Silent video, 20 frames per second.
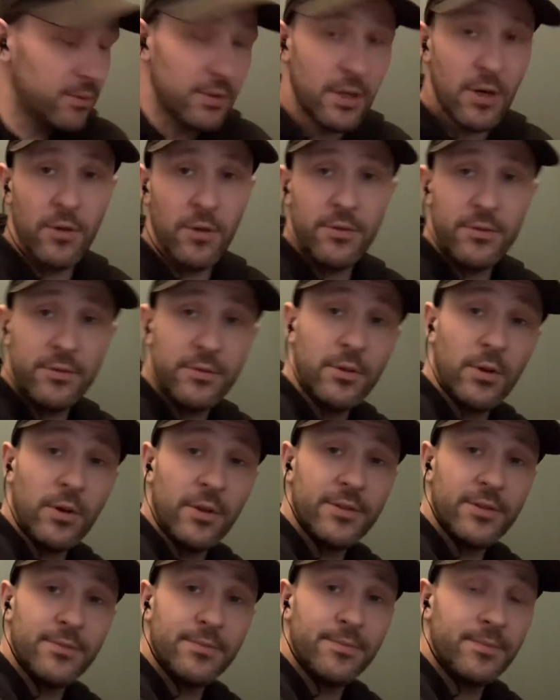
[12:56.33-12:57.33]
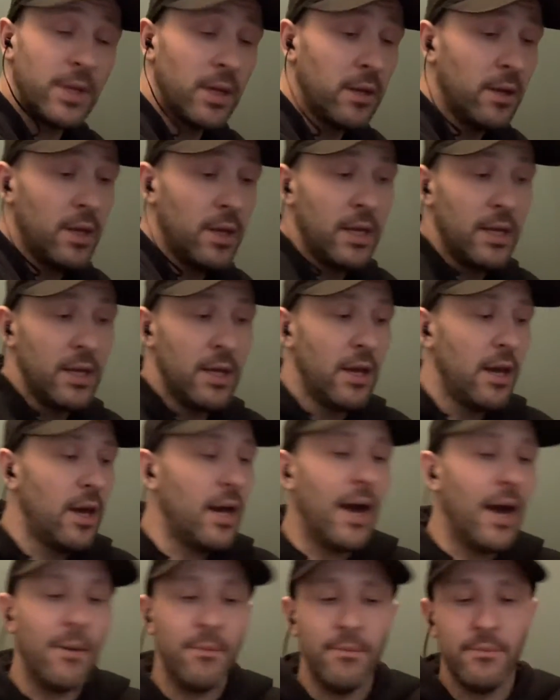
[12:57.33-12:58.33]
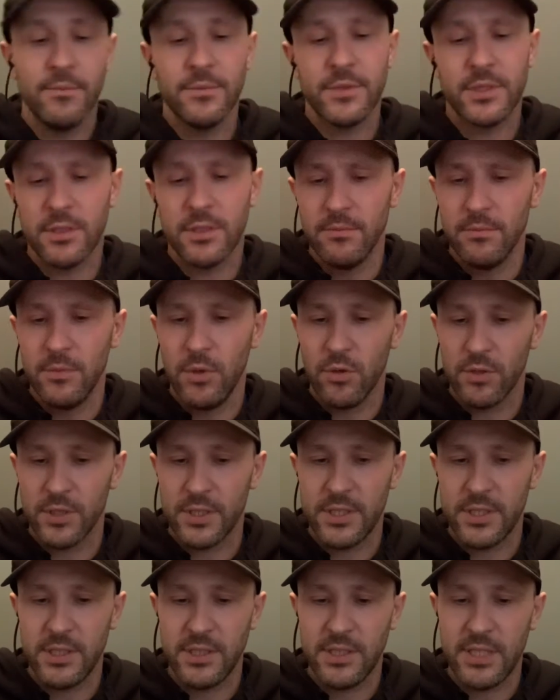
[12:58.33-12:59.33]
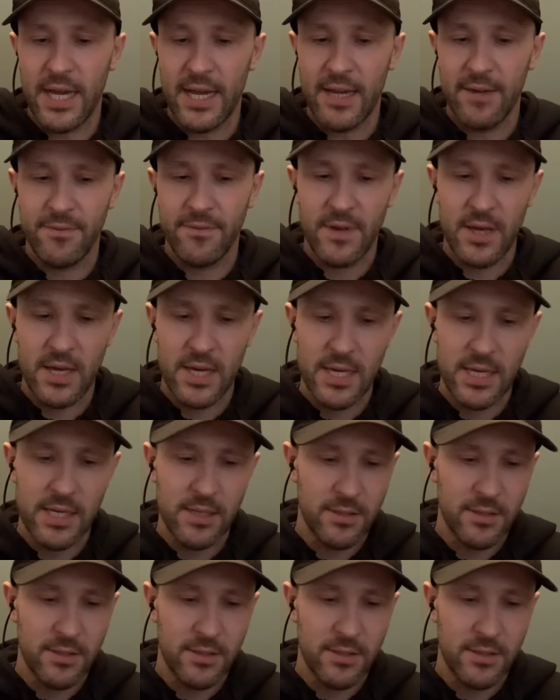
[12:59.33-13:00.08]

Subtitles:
awesome. Some more sci-fi.